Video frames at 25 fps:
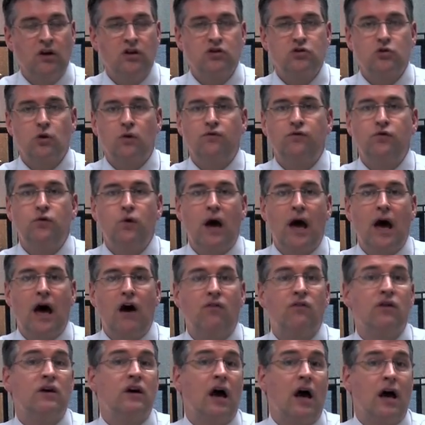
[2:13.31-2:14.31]
So if you
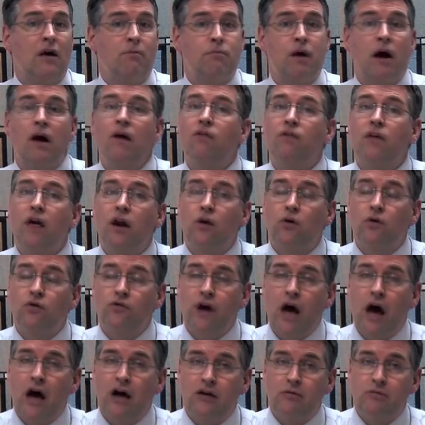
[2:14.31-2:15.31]
have a parenthetical
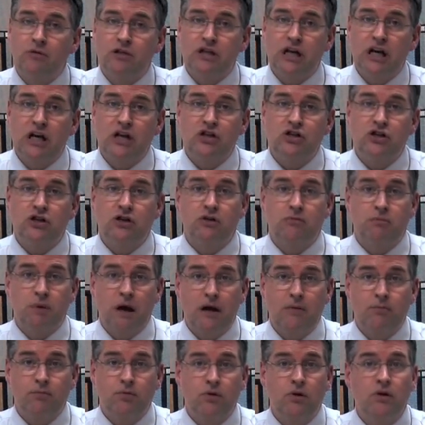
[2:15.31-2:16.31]
documentation in the
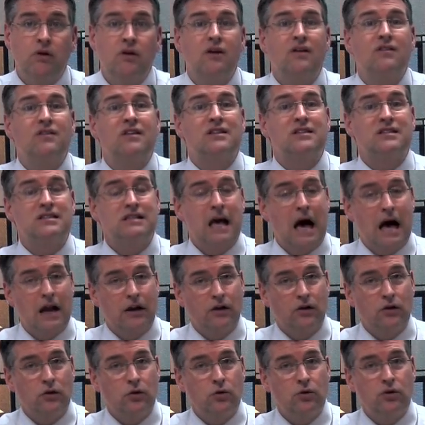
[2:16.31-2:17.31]
paper that's not
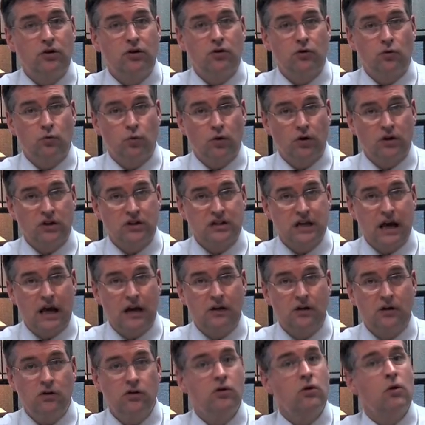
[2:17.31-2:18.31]
included in the works
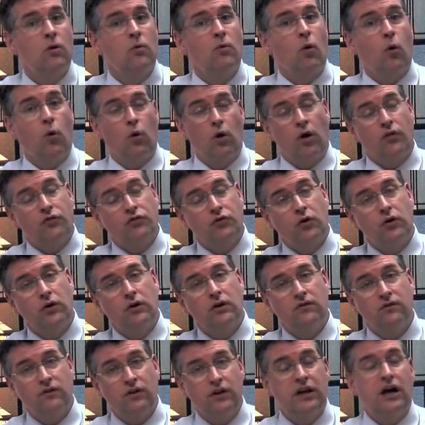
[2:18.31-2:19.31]
cited, or
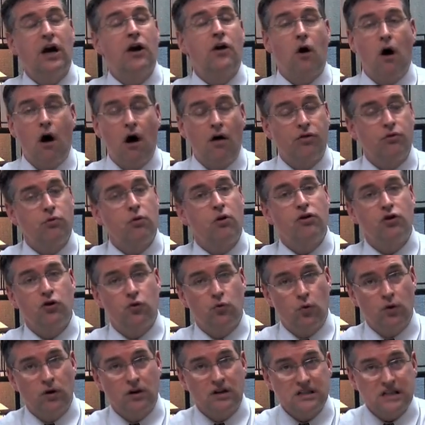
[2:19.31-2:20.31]
alternatively an author on
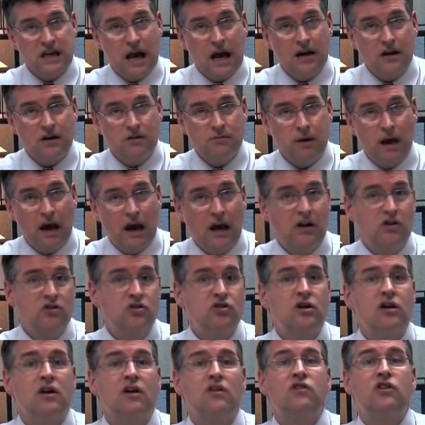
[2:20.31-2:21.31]
your works cited
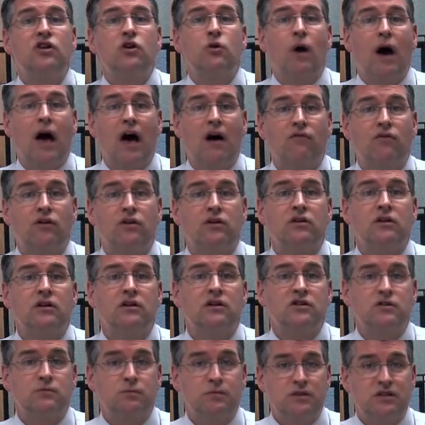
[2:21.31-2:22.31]
page that you haven't
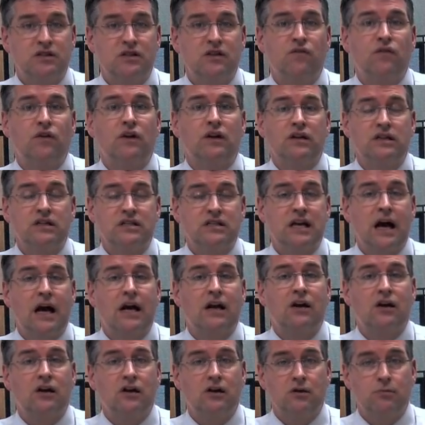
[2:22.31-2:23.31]
specifically
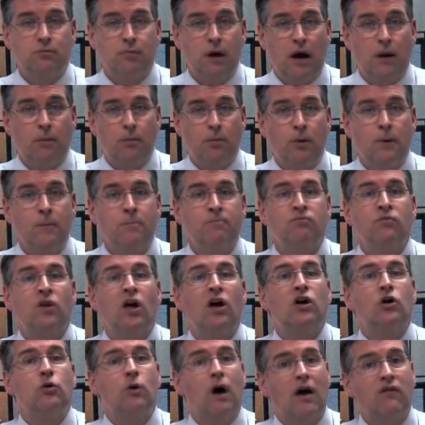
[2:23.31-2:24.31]
cited in the paper,
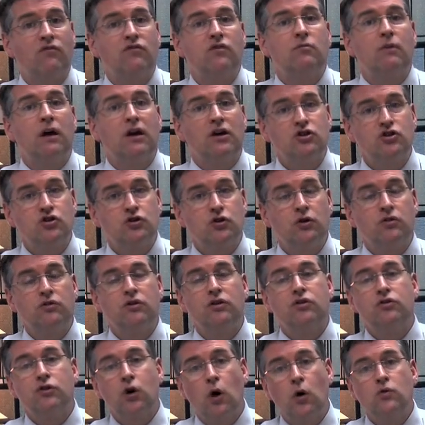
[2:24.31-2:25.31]
you have to make sure
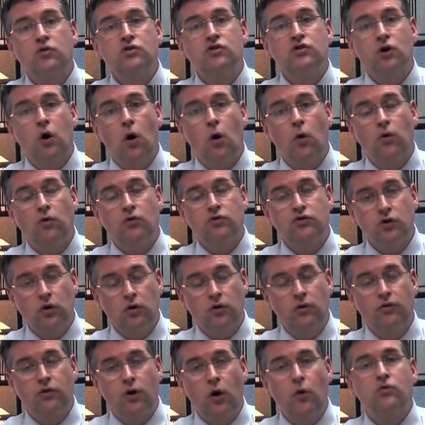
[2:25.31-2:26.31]
that
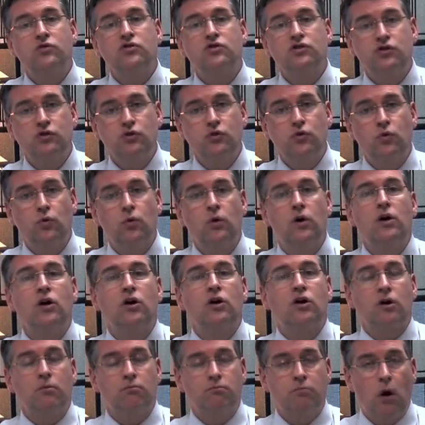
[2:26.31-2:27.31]
those two
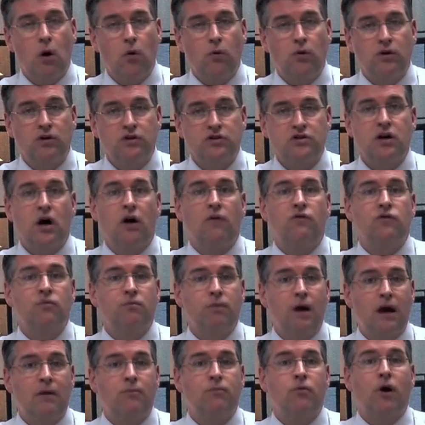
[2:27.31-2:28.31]
components of the
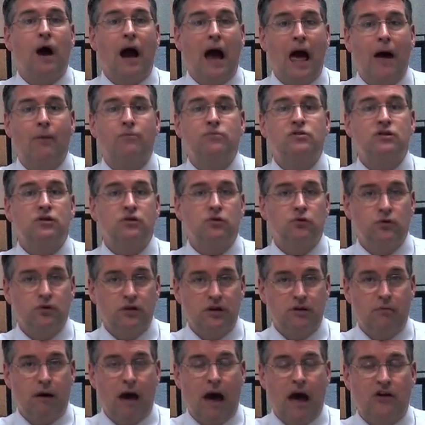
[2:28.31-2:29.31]
paper
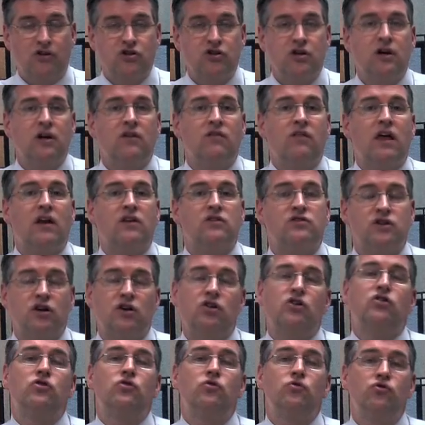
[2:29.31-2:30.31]
absolutely match. That is a
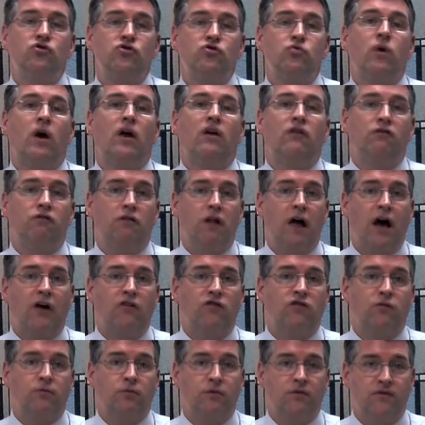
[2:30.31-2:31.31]
huge red
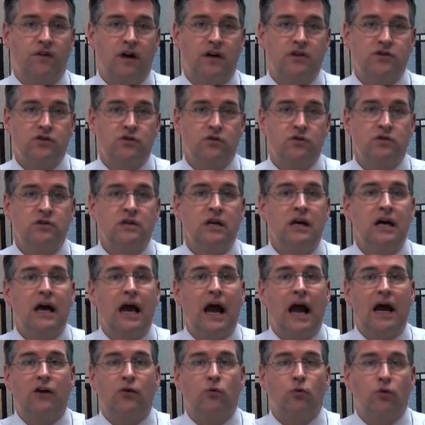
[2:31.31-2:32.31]
flag for professors,
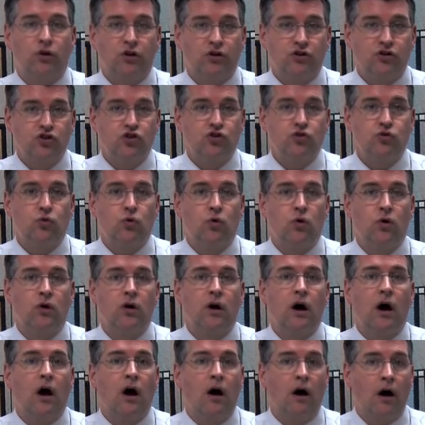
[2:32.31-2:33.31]
and it will
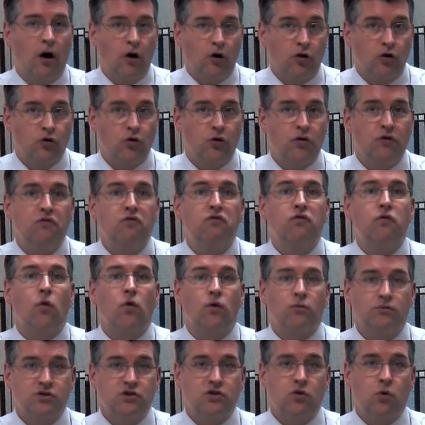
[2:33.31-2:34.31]
ensure a good
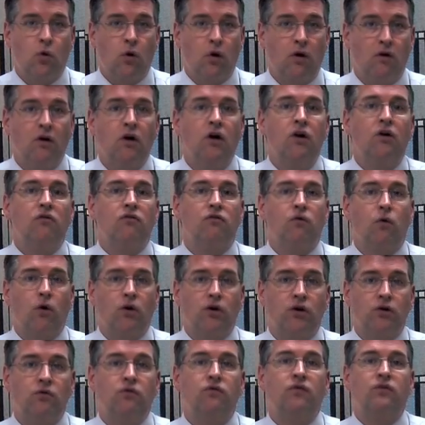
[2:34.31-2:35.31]
form score
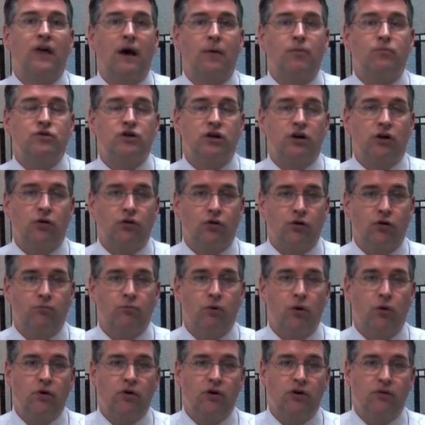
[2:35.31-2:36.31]
for you for that particular
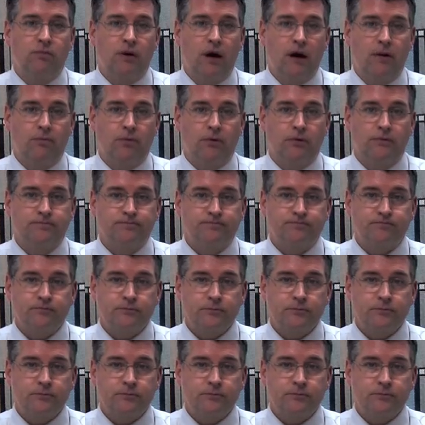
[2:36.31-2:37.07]
component of the paper.